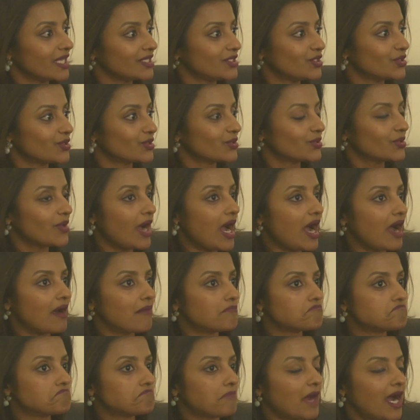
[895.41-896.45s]
You know,
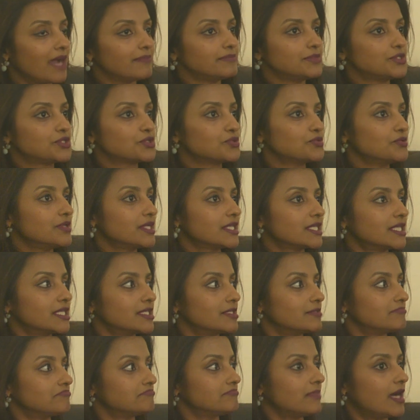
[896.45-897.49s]
I'm doing
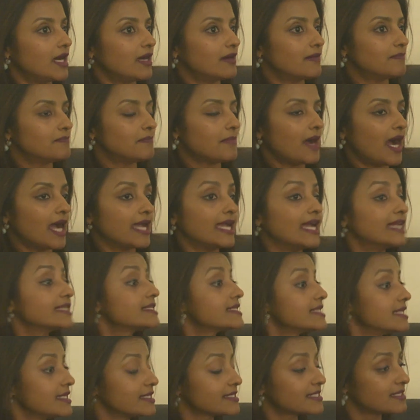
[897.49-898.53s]
I head
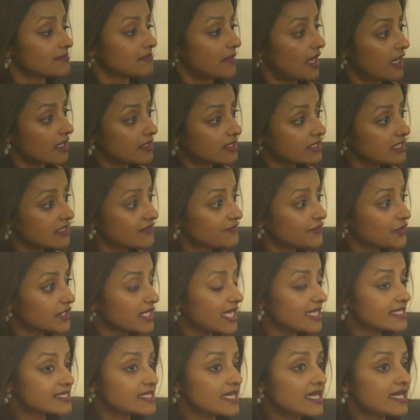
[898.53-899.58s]
sales and marketing for
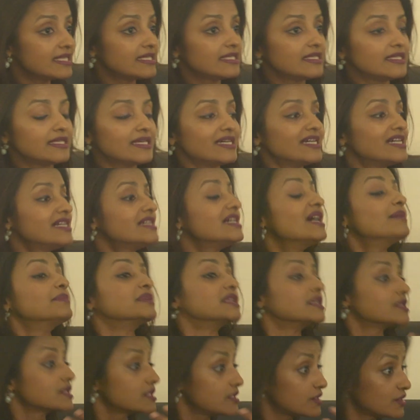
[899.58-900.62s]
Kenzai in India. I'm
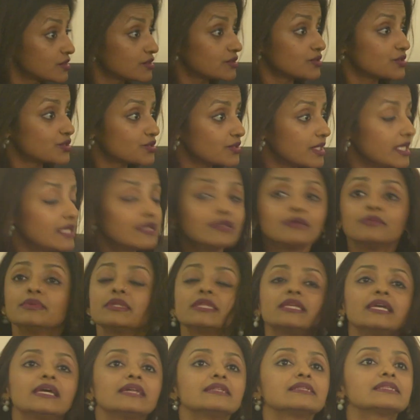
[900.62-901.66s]
an assistant trainer
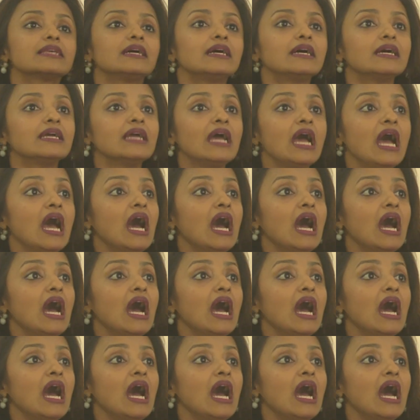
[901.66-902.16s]
with Kenzai.